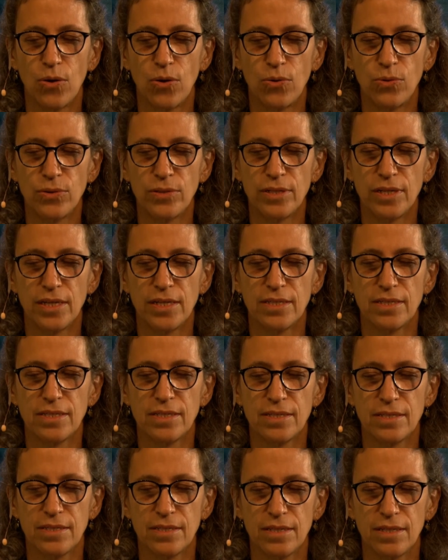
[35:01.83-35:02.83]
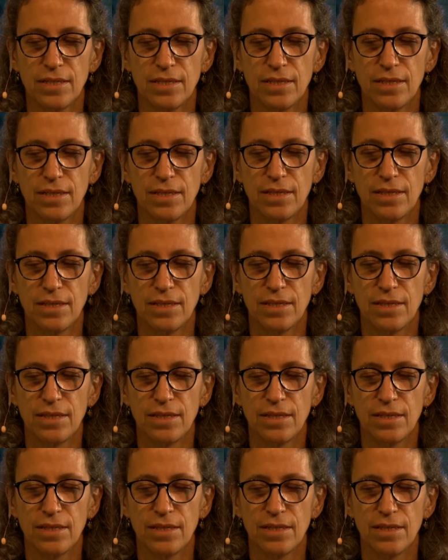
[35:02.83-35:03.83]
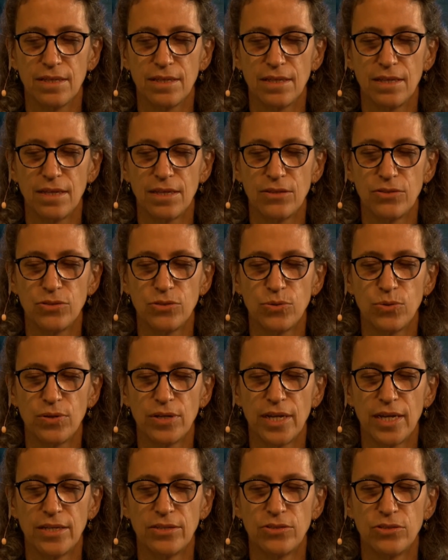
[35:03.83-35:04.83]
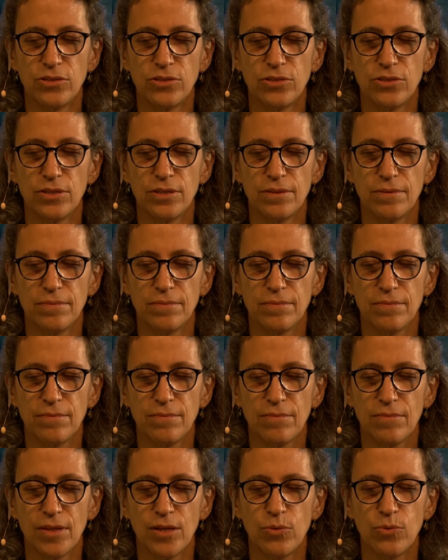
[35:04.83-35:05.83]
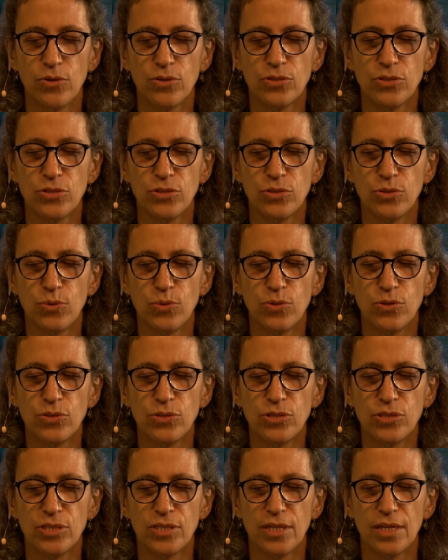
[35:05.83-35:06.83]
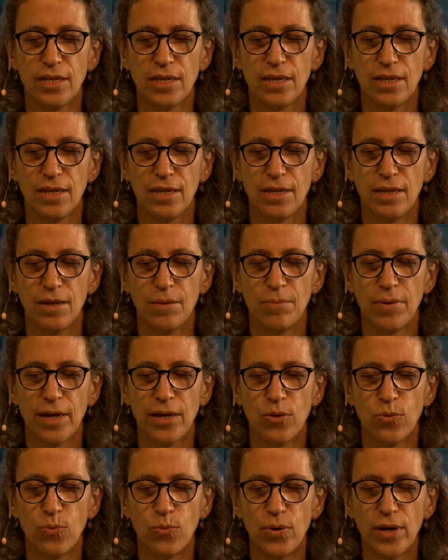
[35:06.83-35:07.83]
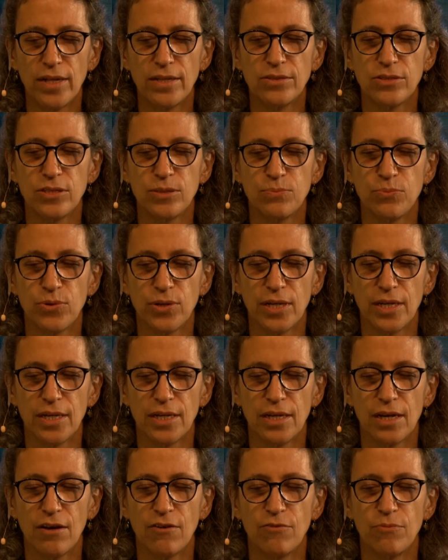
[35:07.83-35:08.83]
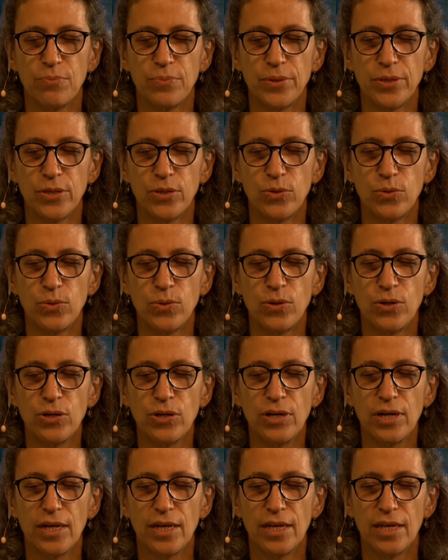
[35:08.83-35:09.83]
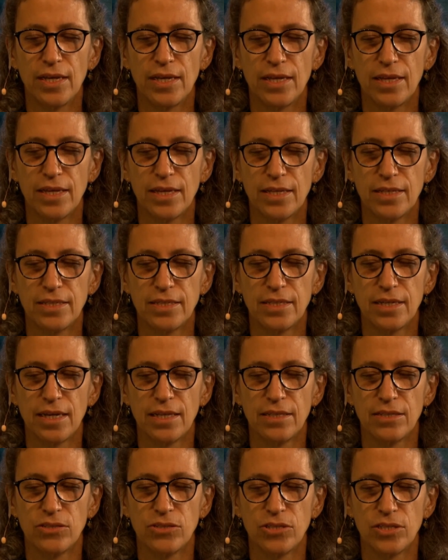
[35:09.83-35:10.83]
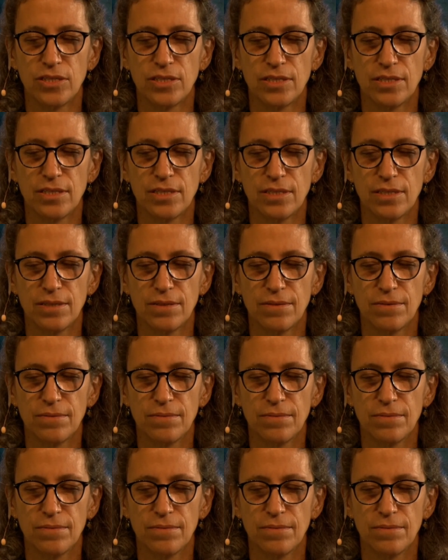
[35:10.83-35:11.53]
Wholeness is your nature. You are sourced by a wellspring of pure intelligence.